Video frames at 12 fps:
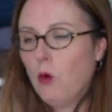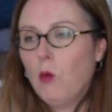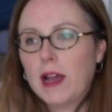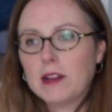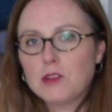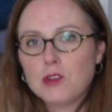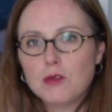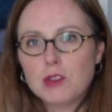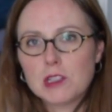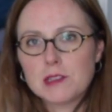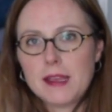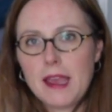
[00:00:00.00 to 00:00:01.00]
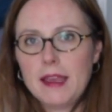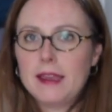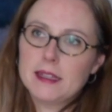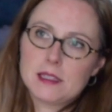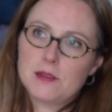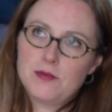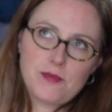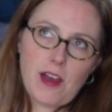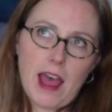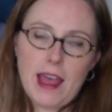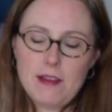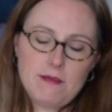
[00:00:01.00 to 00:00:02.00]
Why don't you just say it's
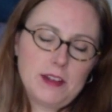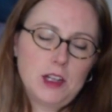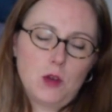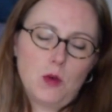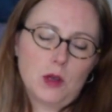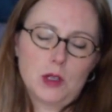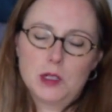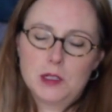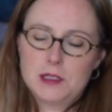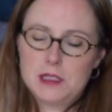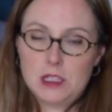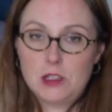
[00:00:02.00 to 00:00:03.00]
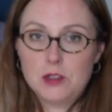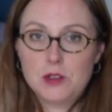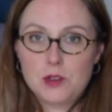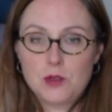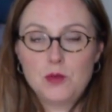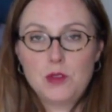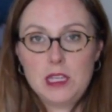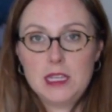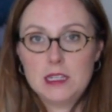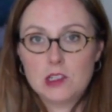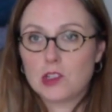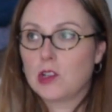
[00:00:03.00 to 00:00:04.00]
5 1/4 stitches to the
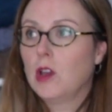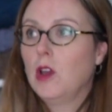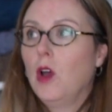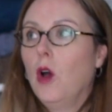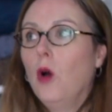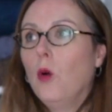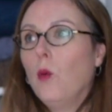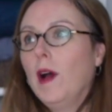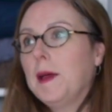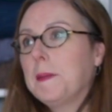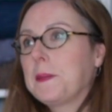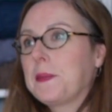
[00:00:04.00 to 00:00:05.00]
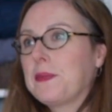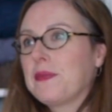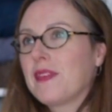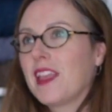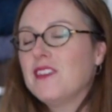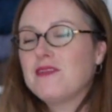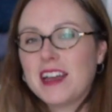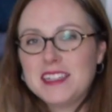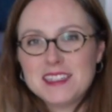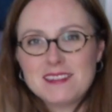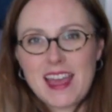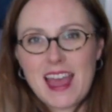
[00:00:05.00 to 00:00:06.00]
inch? Well, if I did